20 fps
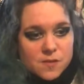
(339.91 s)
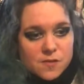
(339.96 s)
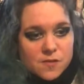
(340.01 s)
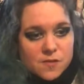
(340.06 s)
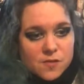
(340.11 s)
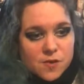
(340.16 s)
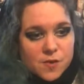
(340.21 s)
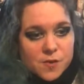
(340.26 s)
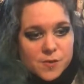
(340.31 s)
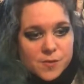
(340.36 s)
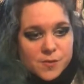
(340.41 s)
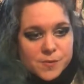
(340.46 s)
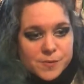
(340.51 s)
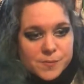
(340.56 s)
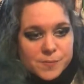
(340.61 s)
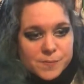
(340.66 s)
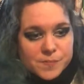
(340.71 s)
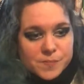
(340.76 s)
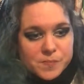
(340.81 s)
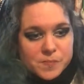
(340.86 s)

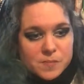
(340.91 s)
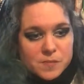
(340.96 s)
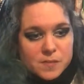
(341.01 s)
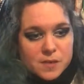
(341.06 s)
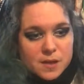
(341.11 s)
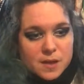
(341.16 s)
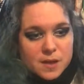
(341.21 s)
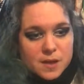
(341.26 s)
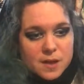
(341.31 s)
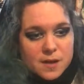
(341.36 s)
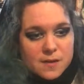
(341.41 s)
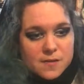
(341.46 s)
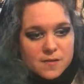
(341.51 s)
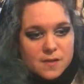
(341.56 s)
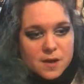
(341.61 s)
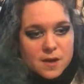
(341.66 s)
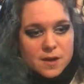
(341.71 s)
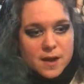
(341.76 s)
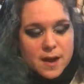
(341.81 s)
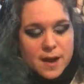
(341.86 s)
So
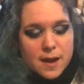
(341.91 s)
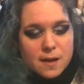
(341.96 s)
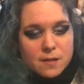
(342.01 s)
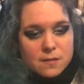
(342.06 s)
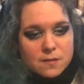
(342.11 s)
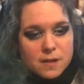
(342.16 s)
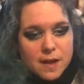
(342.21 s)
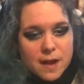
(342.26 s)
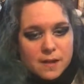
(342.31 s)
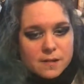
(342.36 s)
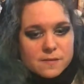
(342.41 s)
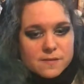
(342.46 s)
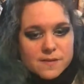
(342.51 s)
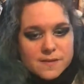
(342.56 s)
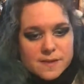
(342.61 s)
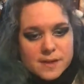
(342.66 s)
he's kind of hailed